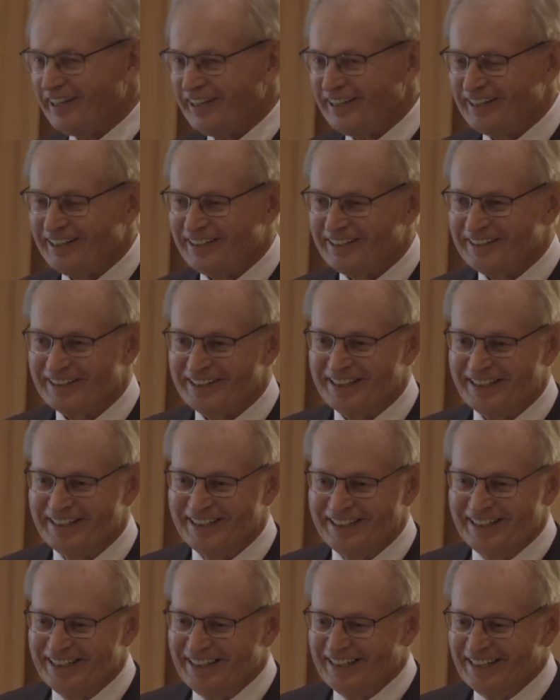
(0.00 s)
And
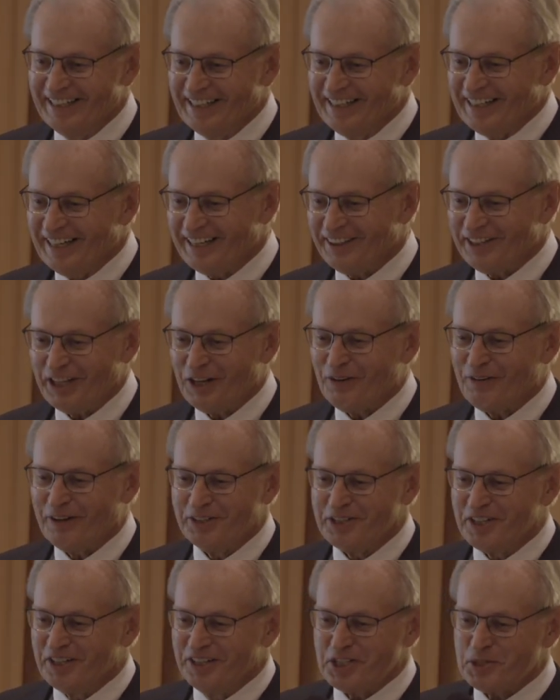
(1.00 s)
I
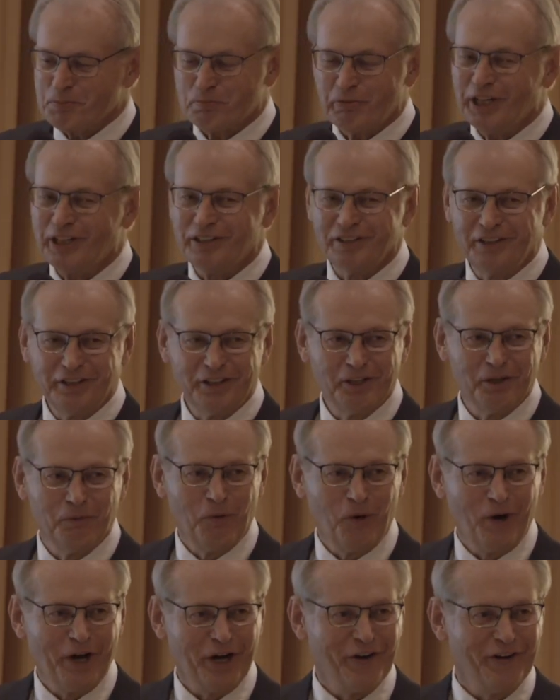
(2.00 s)
thought, sprinkle a little
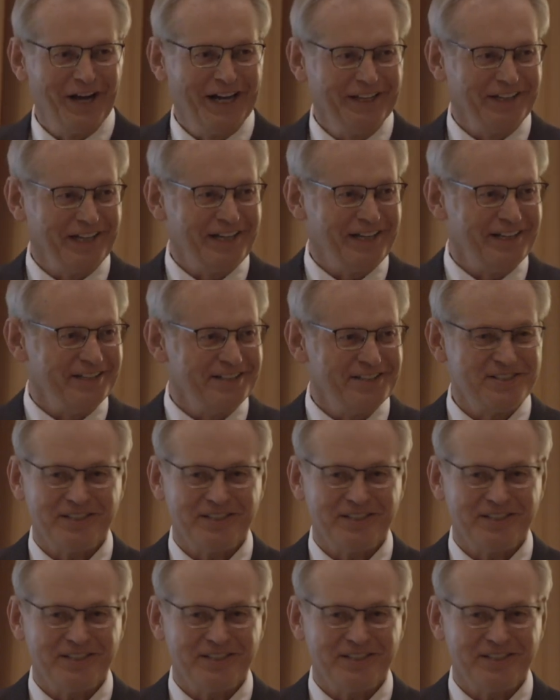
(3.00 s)
water on the kid.